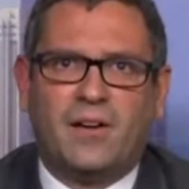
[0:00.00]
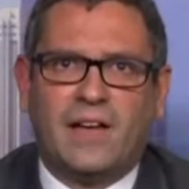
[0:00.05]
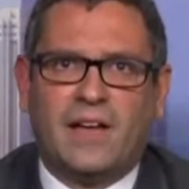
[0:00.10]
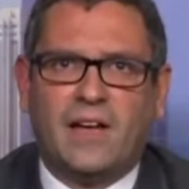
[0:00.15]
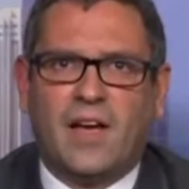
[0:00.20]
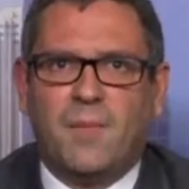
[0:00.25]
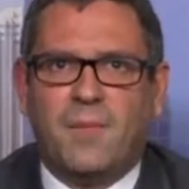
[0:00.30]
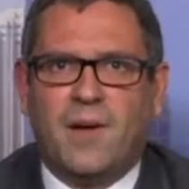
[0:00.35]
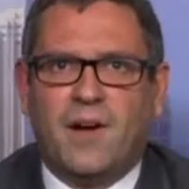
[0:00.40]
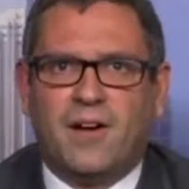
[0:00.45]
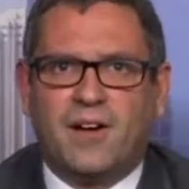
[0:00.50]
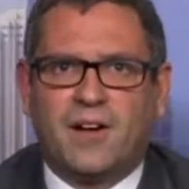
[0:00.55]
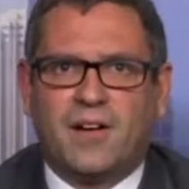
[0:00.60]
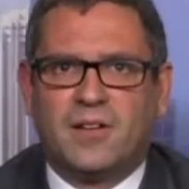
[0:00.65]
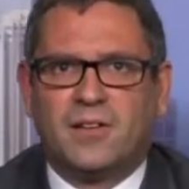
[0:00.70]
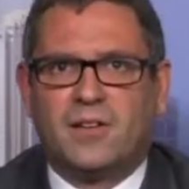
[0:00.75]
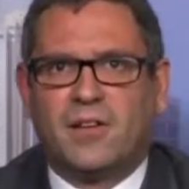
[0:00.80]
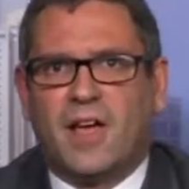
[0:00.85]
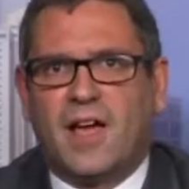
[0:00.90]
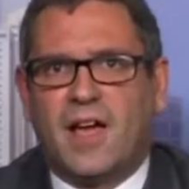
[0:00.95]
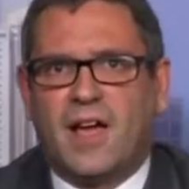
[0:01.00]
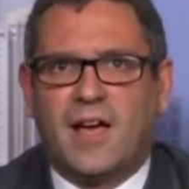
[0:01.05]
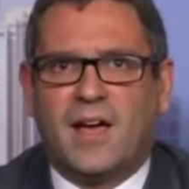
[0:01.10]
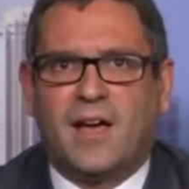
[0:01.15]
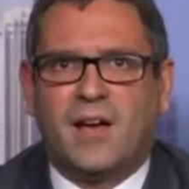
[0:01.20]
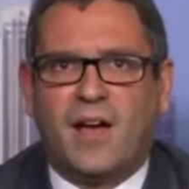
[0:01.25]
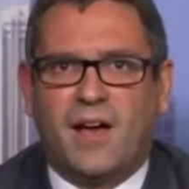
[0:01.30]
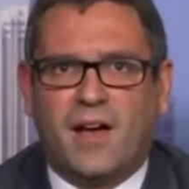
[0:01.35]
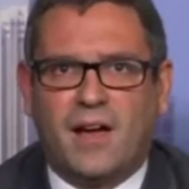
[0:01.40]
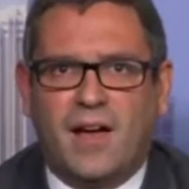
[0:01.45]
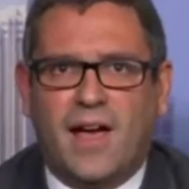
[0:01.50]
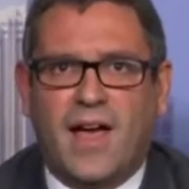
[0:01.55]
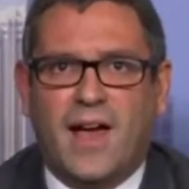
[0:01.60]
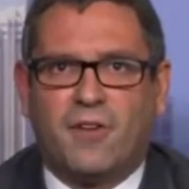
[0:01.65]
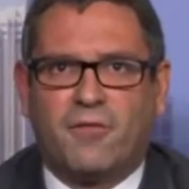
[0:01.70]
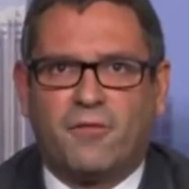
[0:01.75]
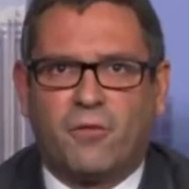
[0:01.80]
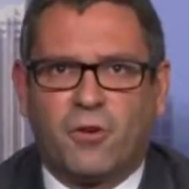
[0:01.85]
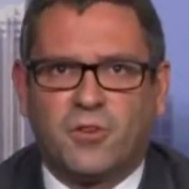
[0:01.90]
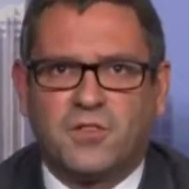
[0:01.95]
the American
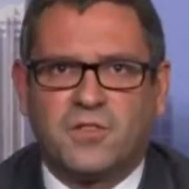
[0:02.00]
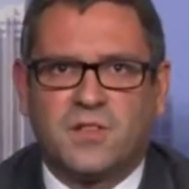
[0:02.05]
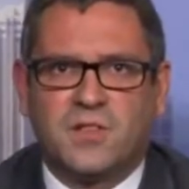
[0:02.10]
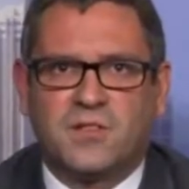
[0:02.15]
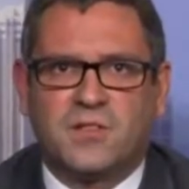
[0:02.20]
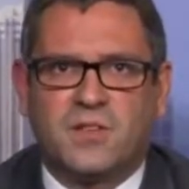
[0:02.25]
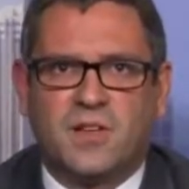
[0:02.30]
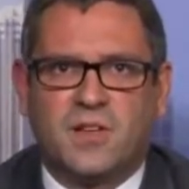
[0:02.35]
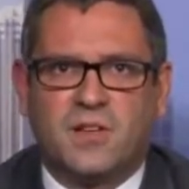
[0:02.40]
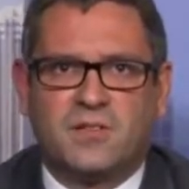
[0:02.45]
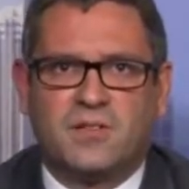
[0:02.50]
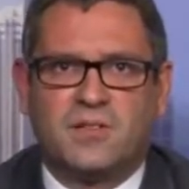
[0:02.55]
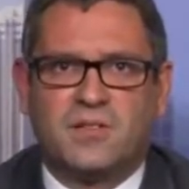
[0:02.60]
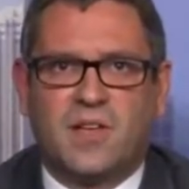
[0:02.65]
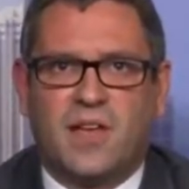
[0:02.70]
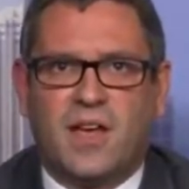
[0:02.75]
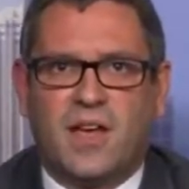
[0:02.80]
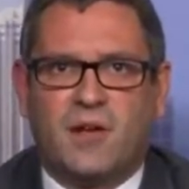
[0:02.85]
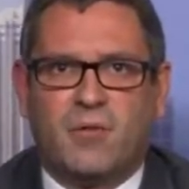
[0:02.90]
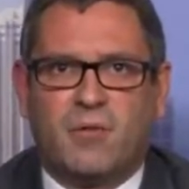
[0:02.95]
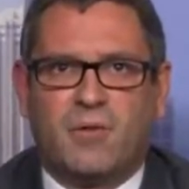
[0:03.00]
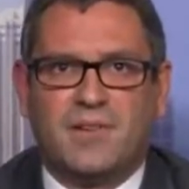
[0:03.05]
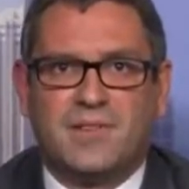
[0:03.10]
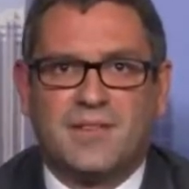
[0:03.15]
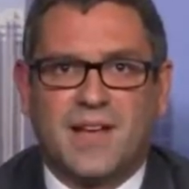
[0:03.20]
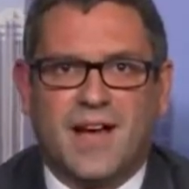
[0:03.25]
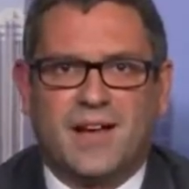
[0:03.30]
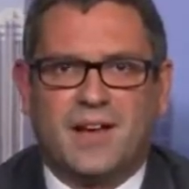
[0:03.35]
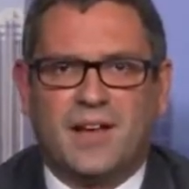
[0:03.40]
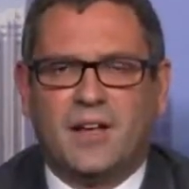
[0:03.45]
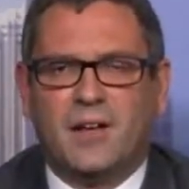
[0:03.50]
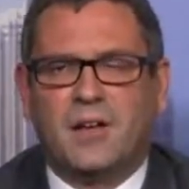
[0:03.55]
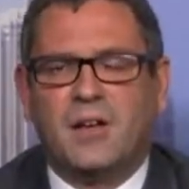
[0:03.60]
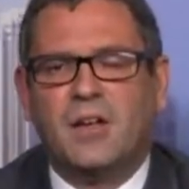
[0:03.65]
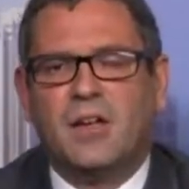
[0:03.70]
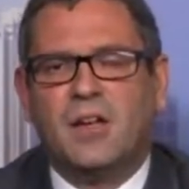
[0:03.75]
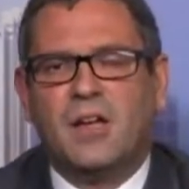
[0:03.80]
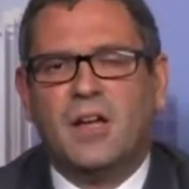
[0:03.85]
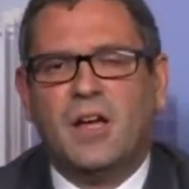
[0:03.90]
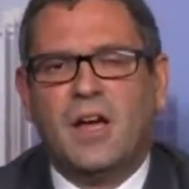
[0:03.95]
air forces is residing.
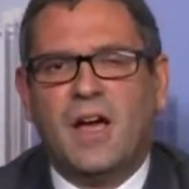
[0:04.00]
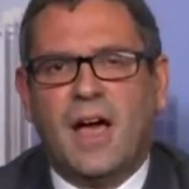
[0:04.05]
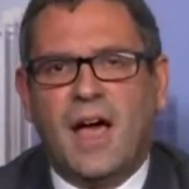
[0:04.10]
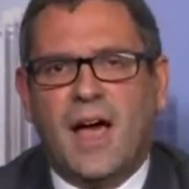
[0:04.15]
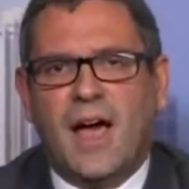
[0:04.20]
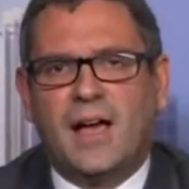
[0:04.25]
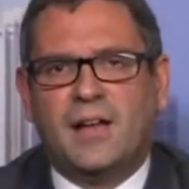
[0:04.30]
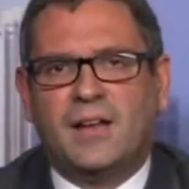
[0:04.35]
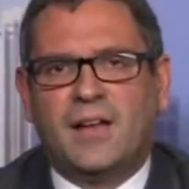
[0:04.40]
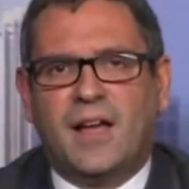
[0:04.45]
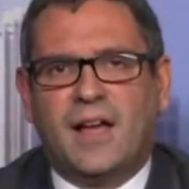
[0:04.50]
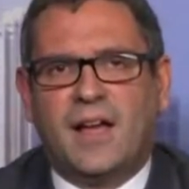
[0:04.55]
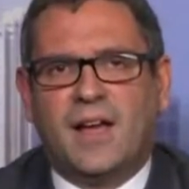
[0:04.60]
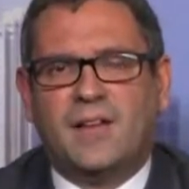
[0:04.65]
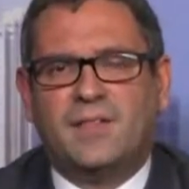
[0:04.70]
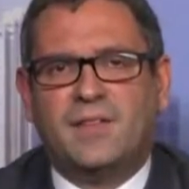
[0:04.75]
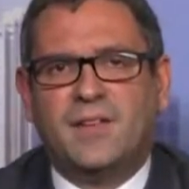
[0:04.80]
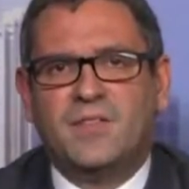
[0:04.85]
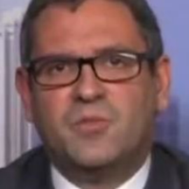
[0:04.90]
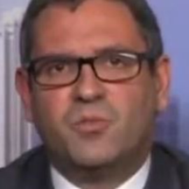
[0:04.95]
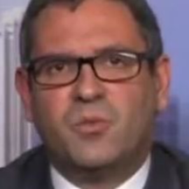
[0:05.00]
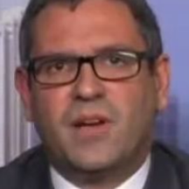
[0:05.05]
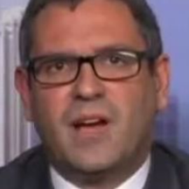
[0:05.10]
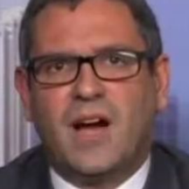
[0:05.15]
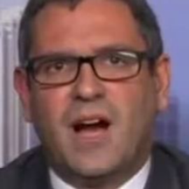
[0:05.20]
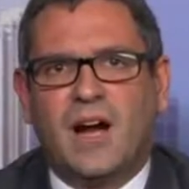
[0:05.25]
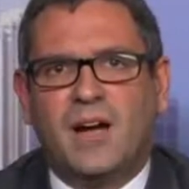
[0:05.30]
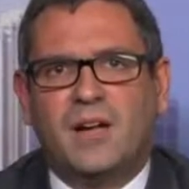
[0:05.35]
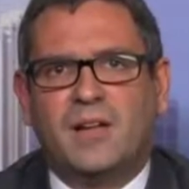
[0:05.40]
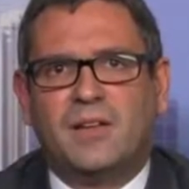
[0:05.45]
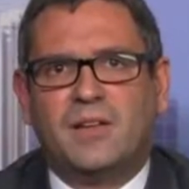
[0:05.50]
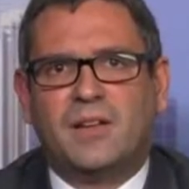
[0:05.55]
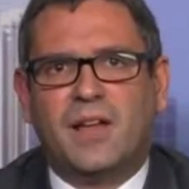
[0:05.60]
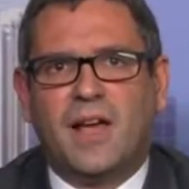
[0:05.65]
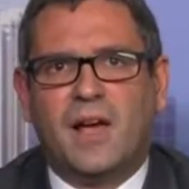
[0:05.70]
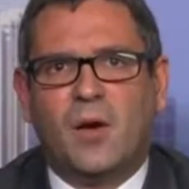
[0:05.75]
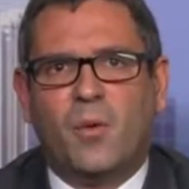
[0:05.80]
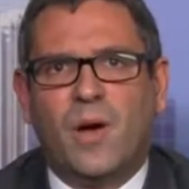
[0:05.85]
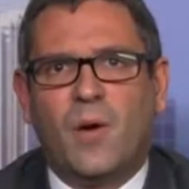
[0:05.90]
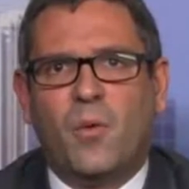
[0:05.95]
And uh, in this regard,
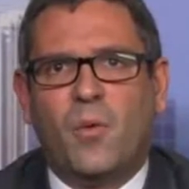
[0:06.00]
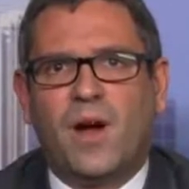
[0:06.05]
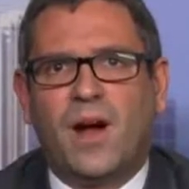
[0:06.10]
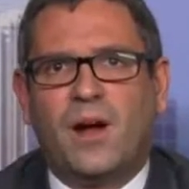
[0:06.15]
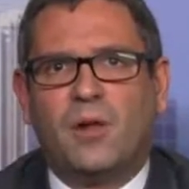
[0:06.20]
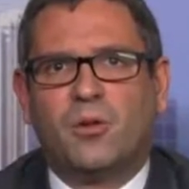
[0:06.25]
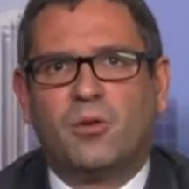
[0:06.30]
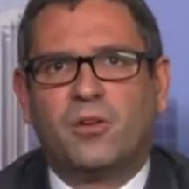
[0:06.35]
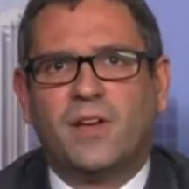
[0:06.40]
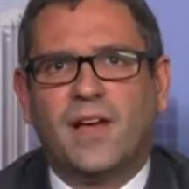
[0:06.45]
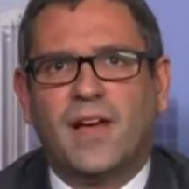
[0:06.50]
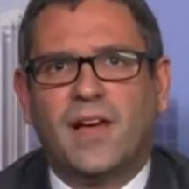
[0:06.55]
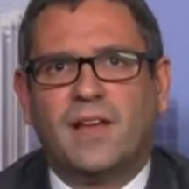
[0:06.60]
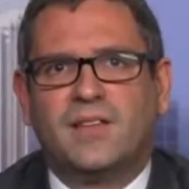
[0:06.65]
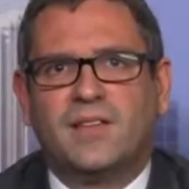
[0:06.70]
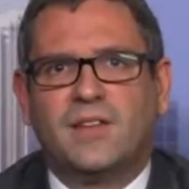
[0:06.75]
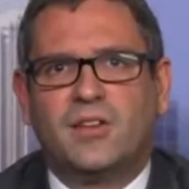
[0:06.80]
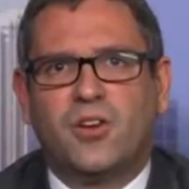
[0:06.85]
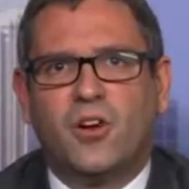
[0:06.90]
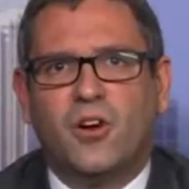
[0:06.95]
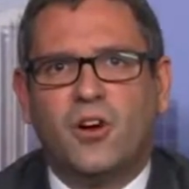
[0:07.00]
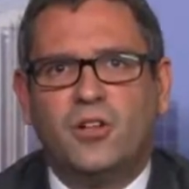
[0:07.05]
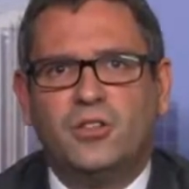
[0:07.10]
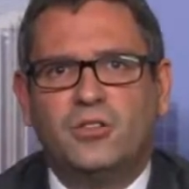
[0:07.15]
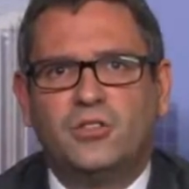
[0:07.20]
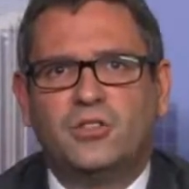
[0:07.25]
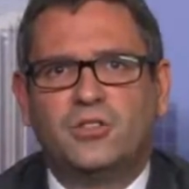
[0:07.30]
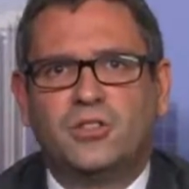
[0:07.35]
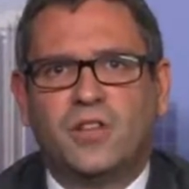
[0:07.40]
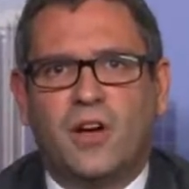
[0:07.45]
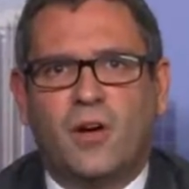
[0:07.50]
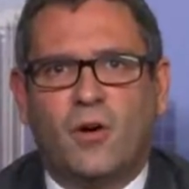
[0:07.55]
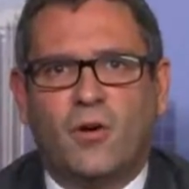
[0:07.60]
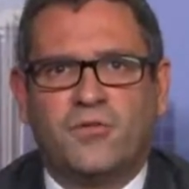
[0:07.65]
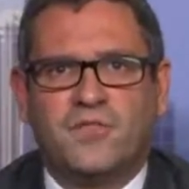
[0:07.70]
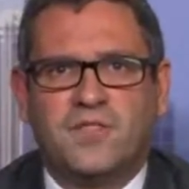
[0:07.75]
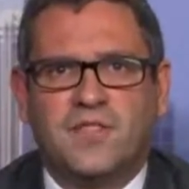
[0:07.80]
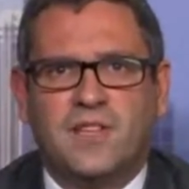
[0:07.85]
uh, when we are looking at the Kurds uh, of